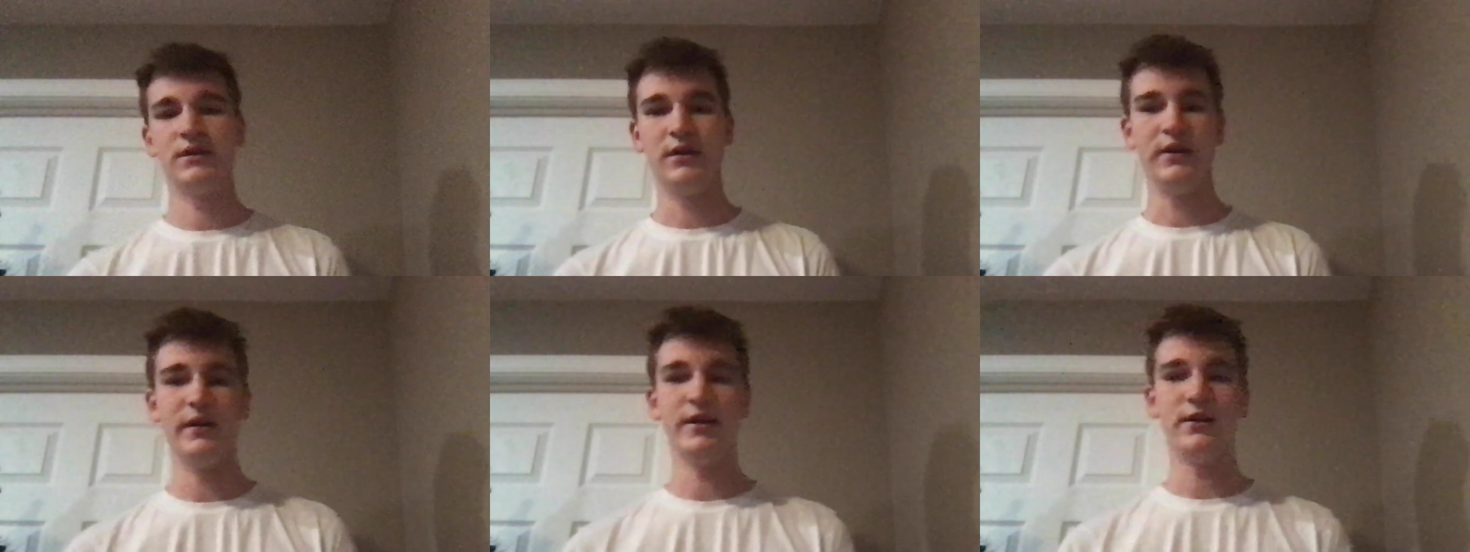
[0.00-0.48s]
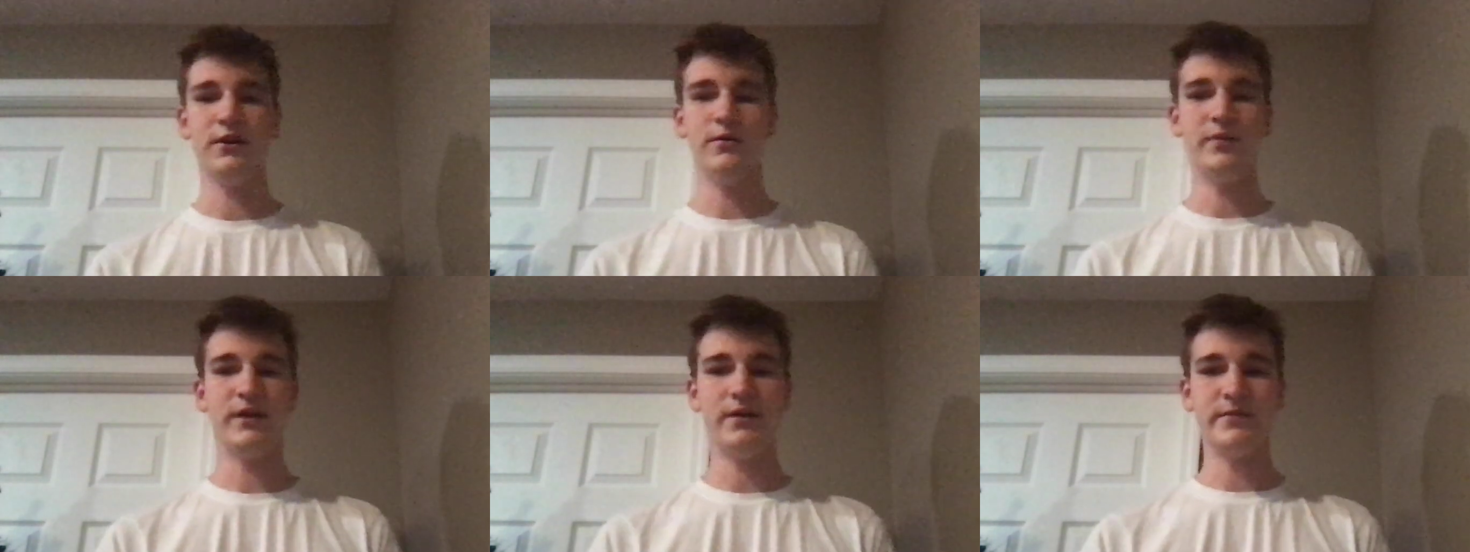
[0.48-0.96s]
Alright, hello,
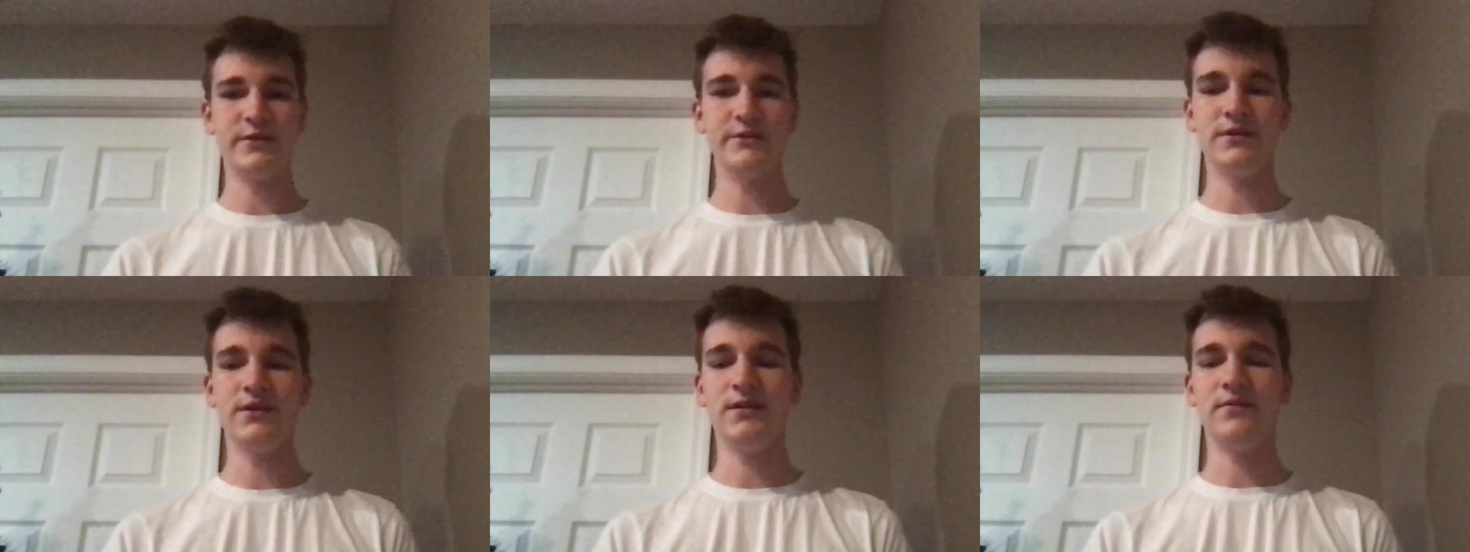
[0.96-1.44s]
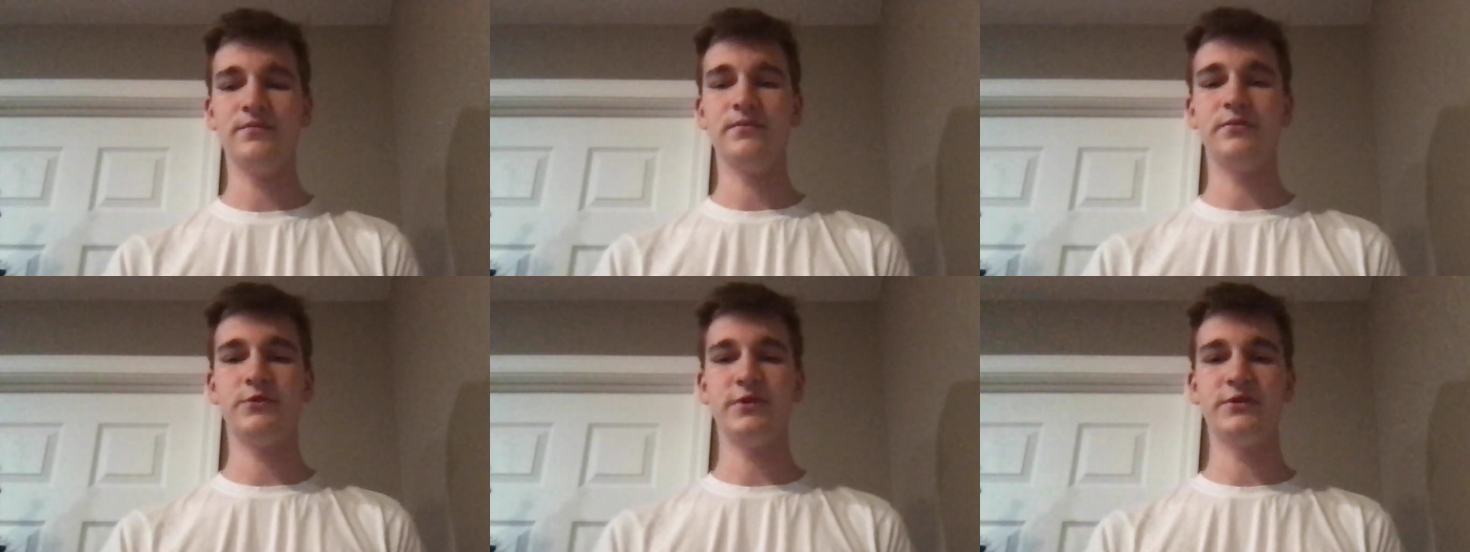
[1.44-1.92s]
my name is Sam
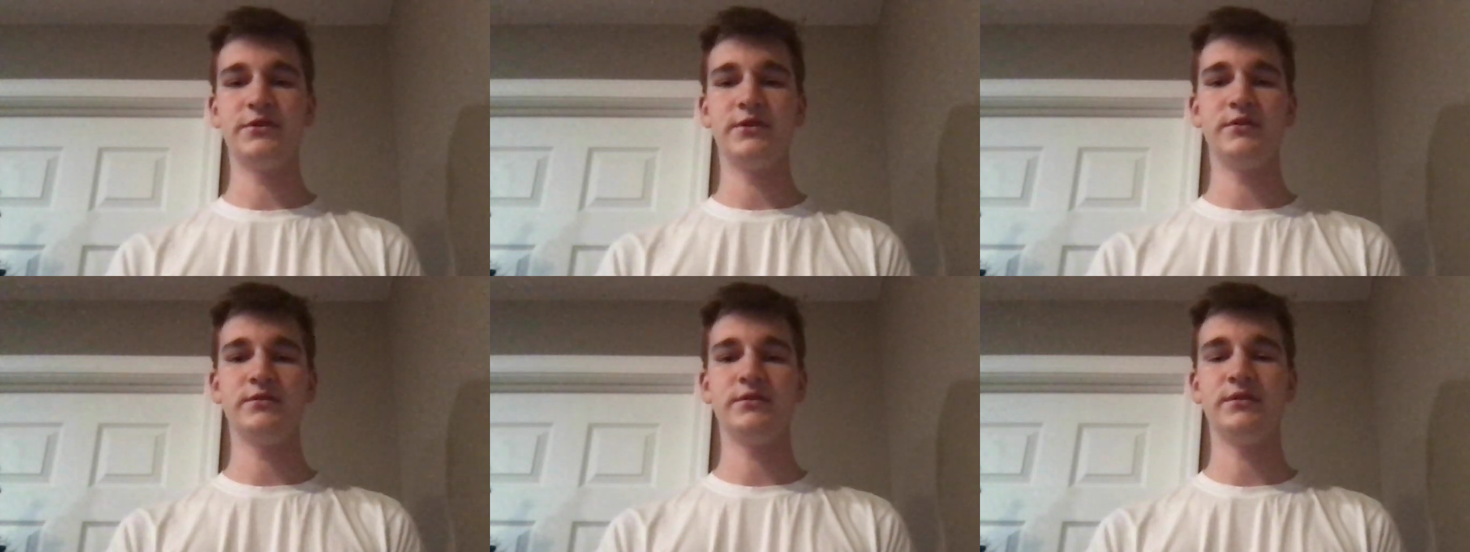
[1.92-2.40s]
Switzer.